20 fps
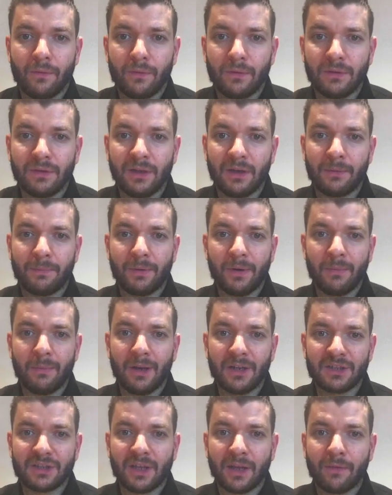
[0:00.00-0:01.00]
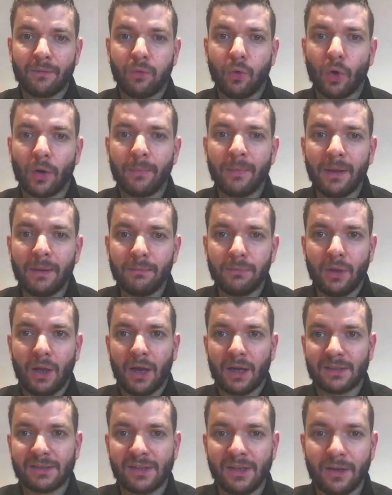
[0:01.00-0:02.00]
There are pretty much like four main
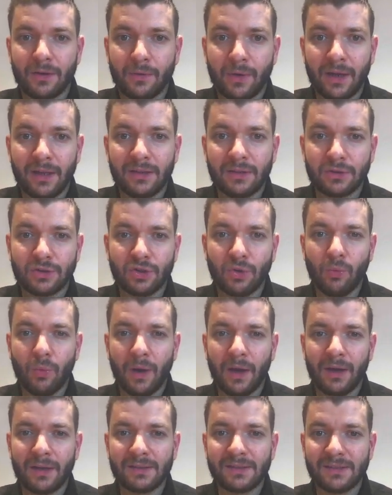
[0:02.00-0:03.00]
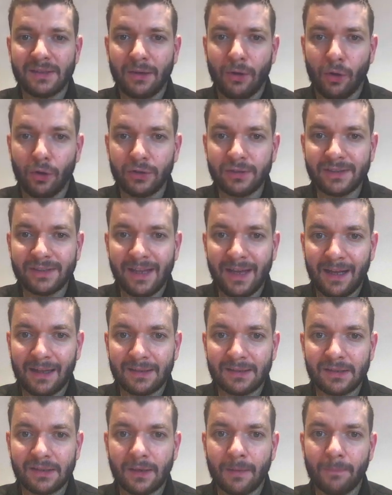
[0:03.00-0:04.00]
blocks here, right? So one is all
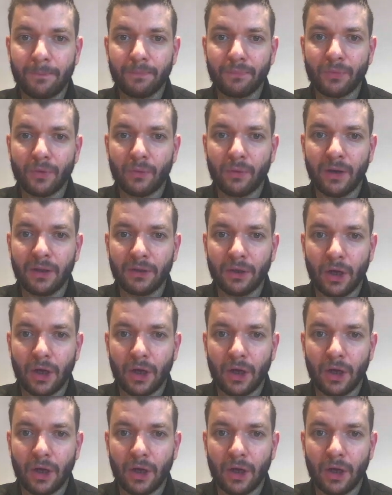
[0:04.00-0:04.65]
stats, right?